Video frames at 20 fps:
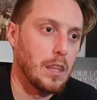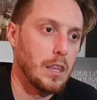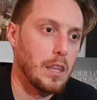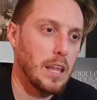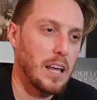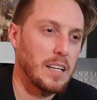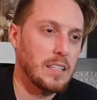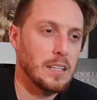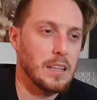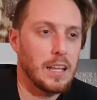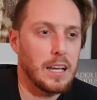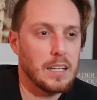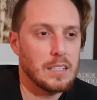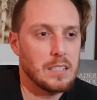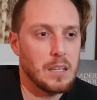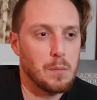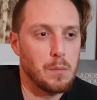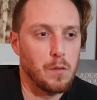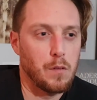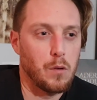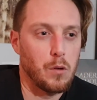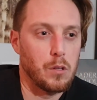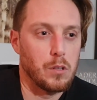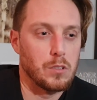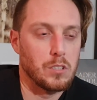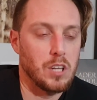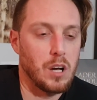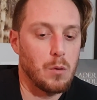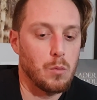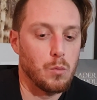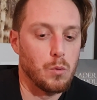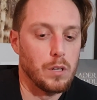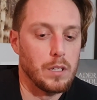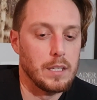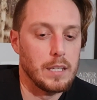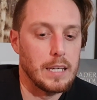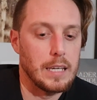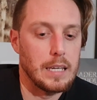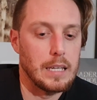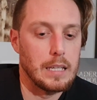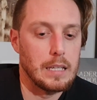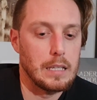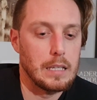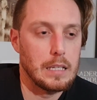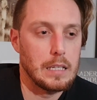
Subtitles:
Like I said before, there's not really